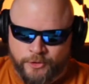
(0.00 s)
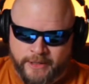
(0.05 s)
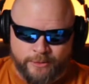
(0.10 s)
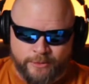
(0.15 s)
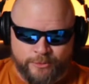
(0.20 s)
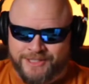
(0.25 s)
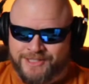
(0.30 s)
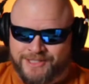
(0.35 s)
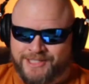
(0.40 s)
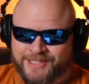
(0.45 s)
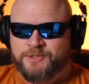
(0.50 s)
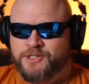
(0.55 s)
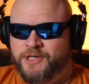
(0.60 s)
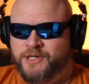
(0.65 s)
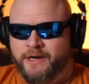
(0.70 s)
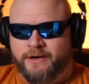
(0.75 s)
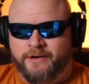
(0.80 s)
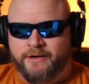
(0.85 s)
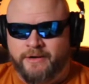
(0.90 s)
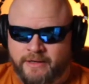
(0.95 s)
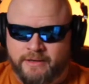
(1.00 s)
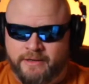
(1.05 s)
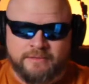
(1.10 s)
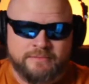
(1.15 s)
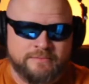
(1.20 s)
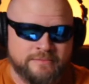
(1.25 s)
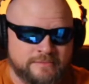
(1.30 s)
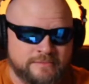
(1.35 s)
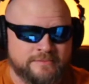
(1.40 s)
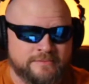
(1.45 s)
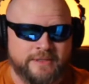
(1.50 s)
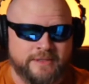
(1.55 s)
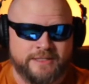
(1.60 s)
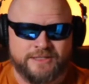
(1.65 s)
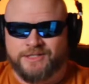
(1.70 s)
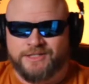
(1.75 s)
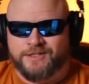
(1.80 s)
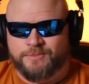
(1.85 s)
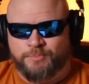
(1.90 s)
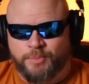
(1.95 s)
reception area is
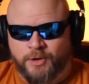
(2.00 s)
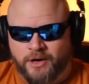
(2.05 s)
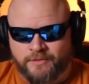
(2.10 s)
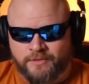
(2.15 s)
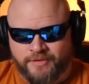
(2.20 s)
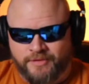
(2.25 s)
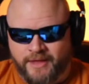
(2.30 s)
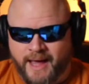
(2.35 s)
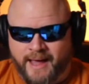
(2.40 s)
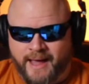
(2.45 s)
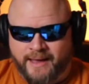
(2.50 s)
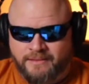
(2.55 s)
just part of that.